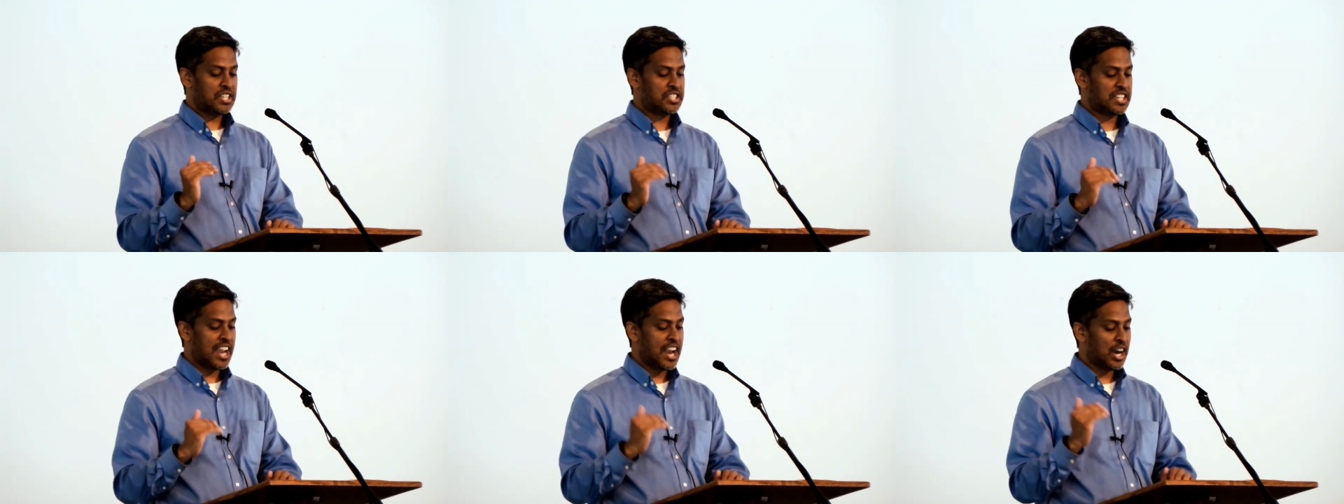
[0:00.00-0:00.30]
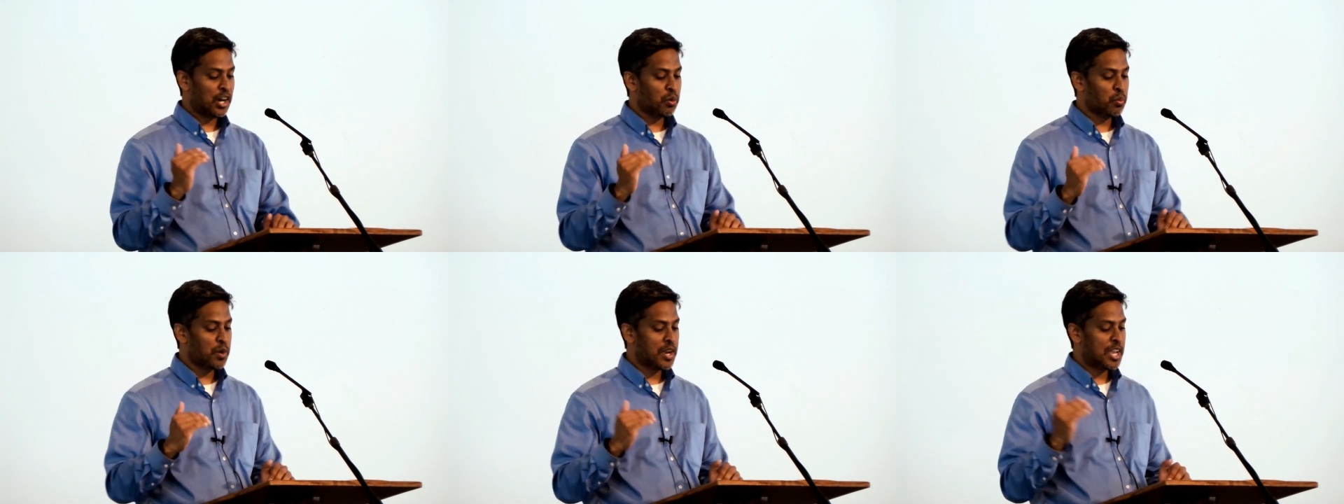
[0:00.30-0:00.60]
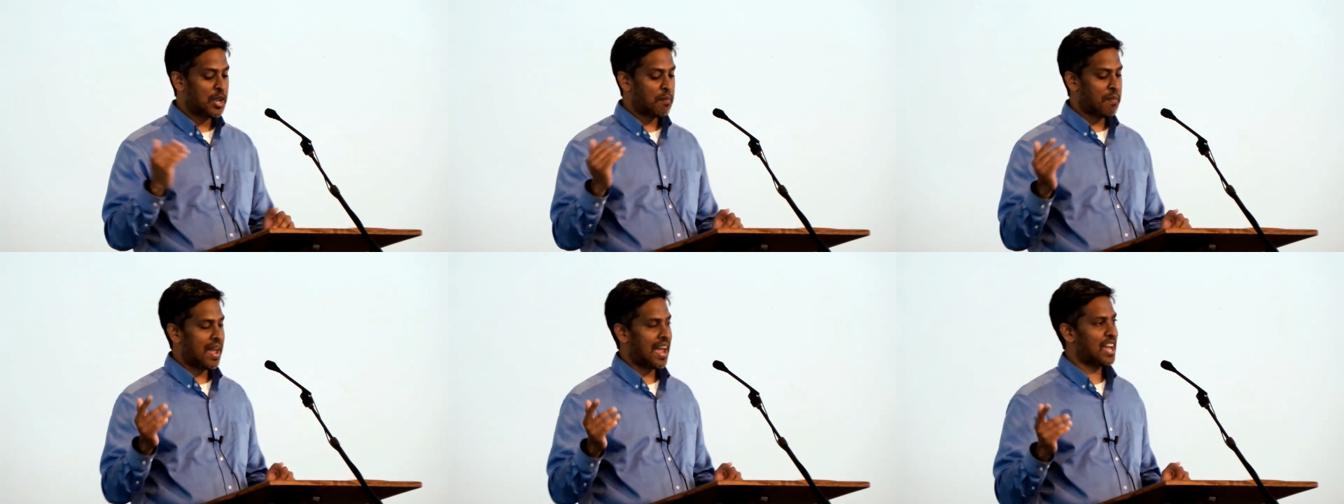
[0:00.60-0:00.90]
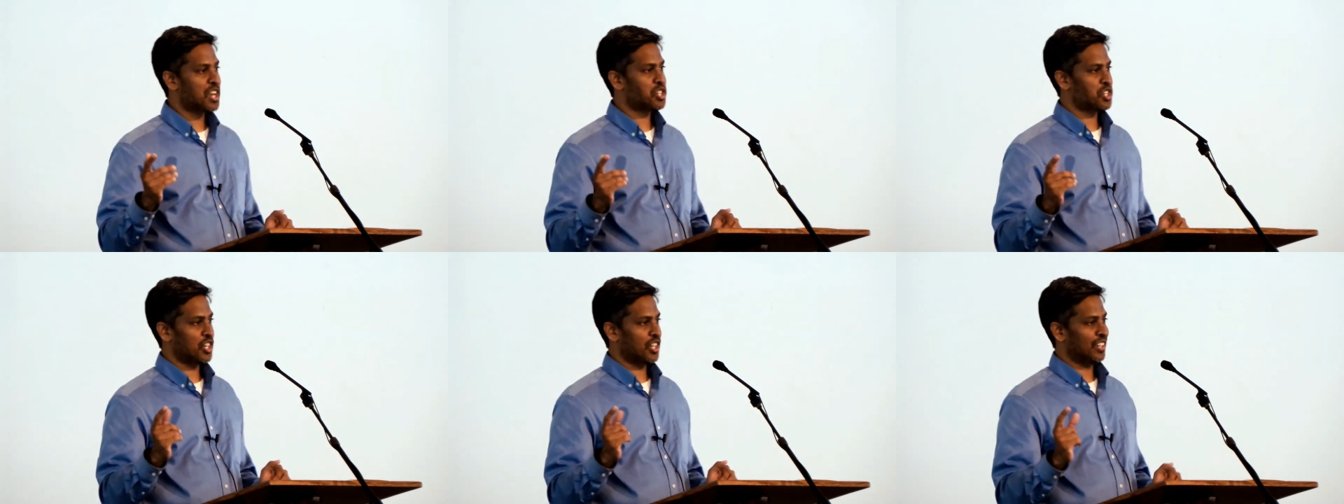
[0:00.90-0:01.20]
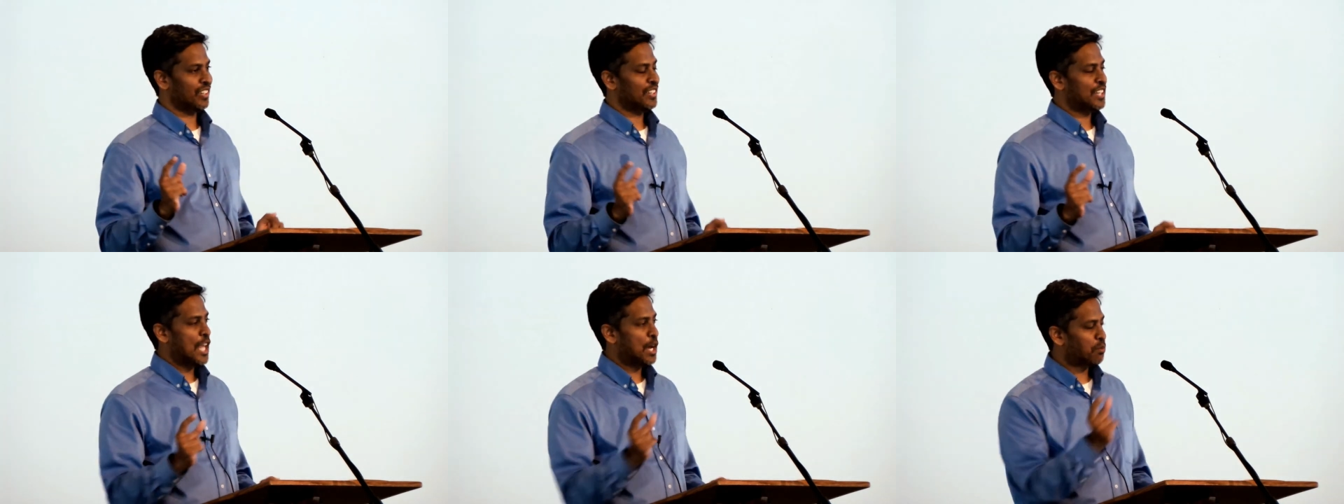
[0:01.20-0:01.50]
Dare we
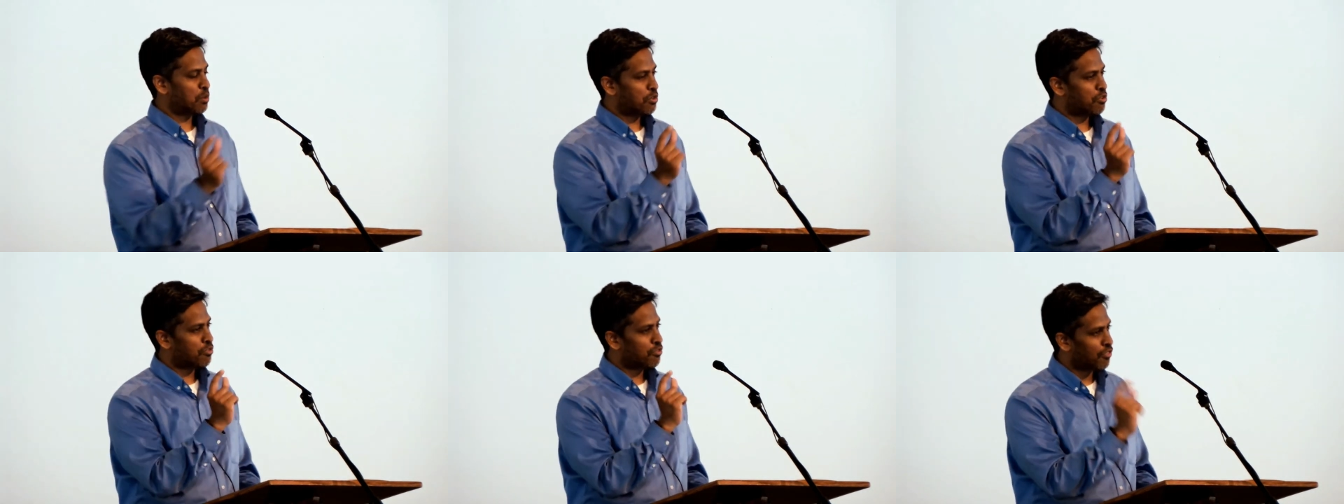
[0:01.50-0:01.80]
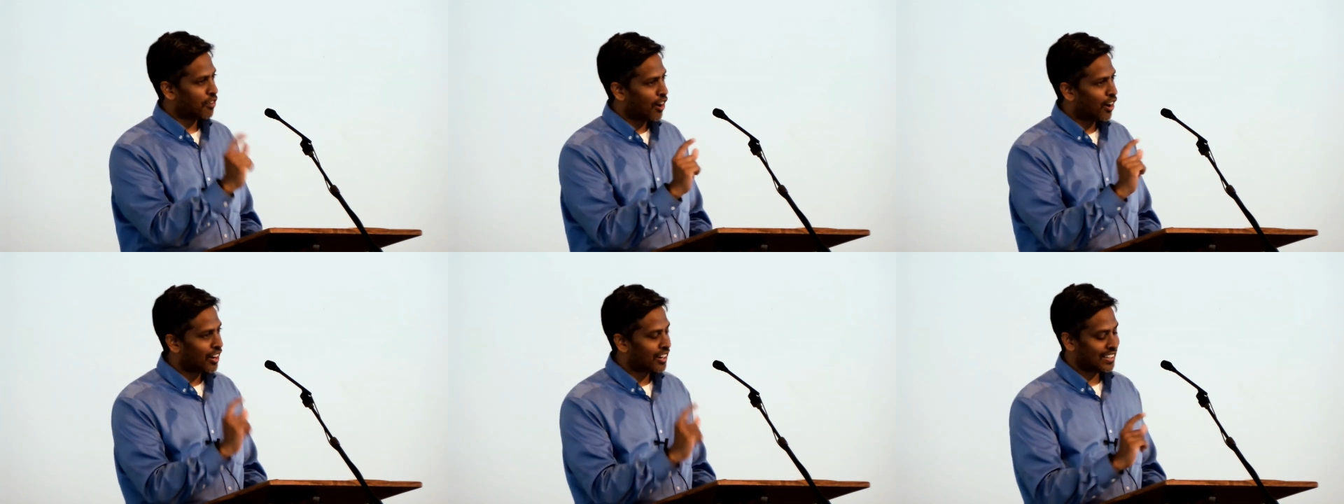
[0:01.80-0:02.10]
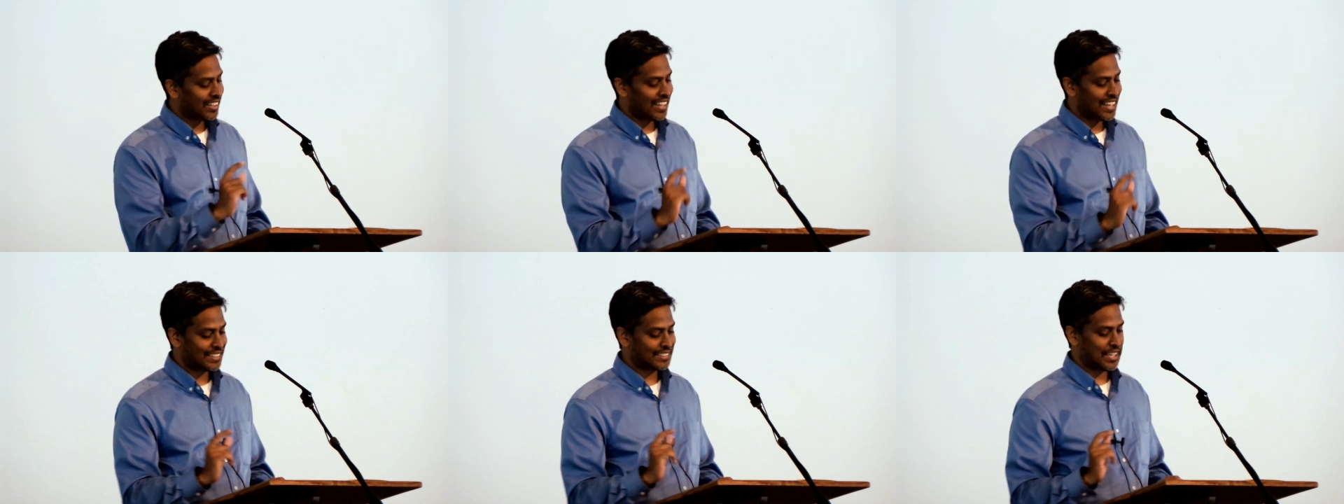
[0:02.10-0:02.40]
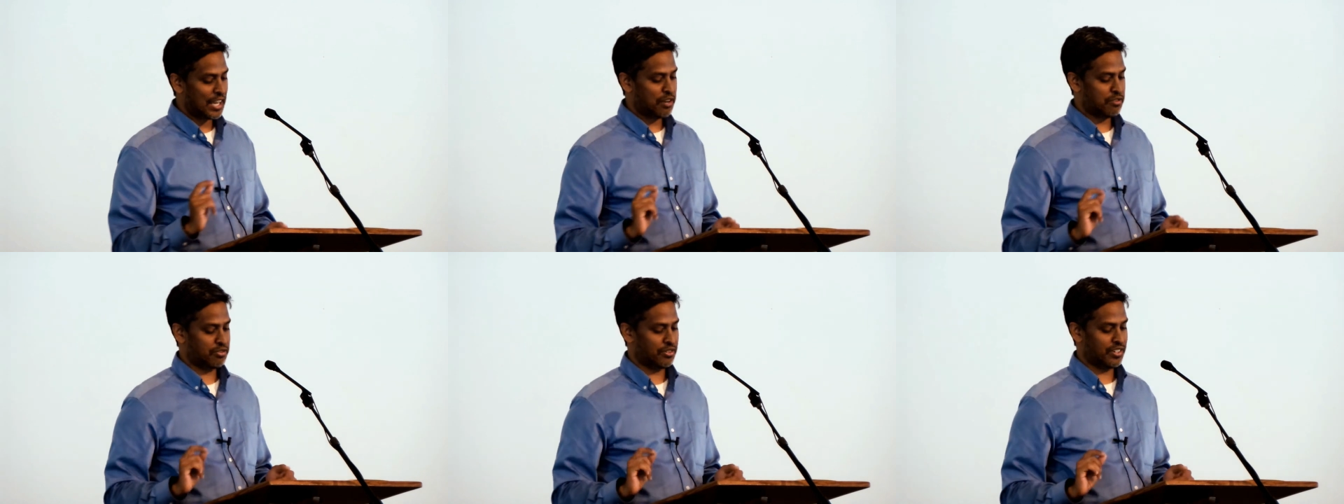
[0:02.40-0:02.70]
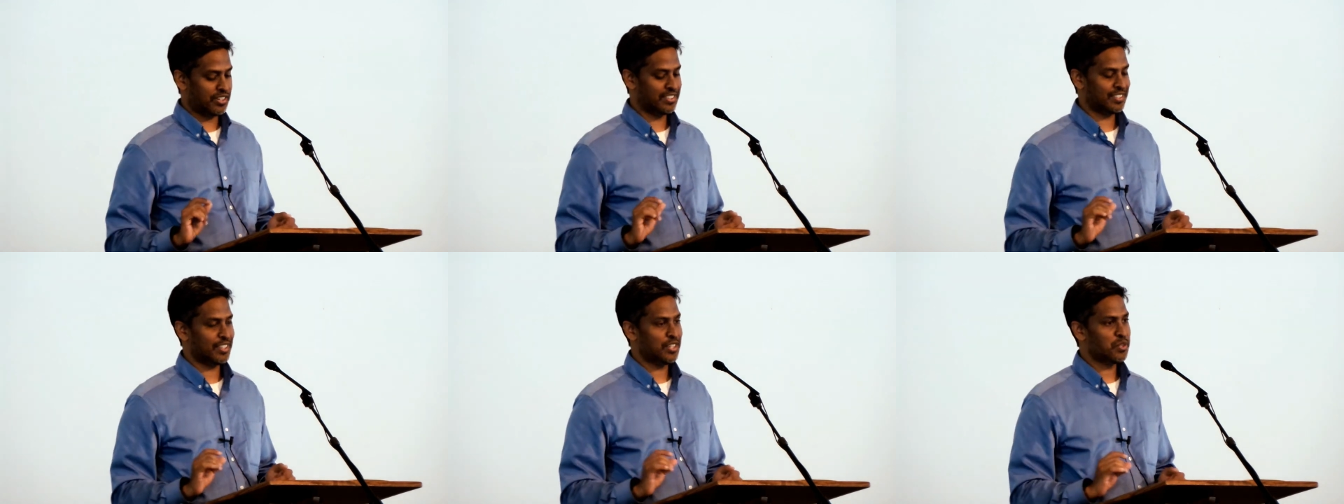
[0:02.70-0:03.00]
imagine that with far less
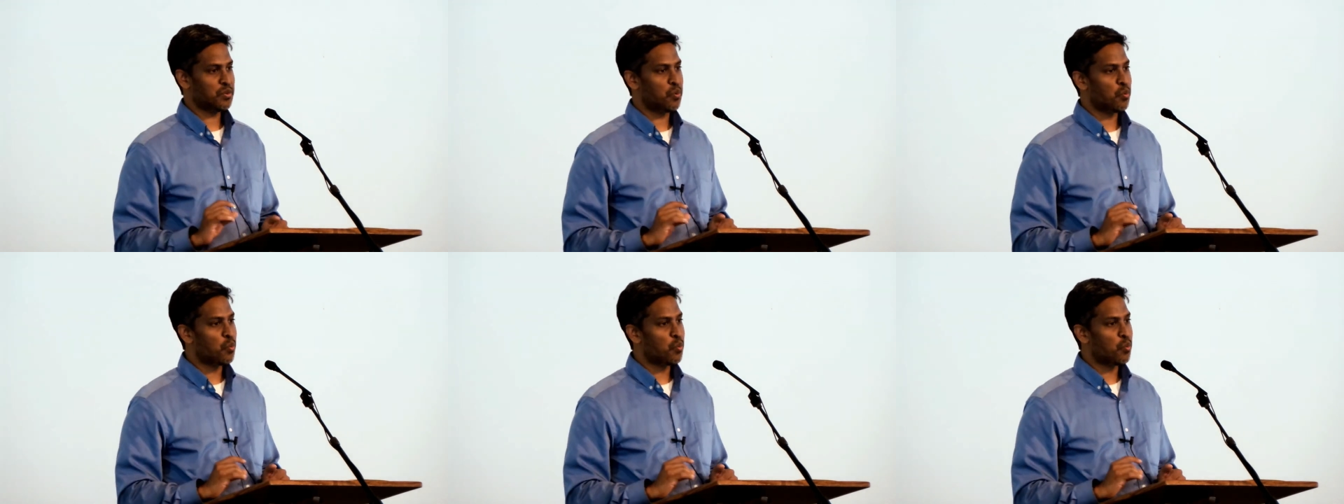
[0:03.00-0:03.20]
effort,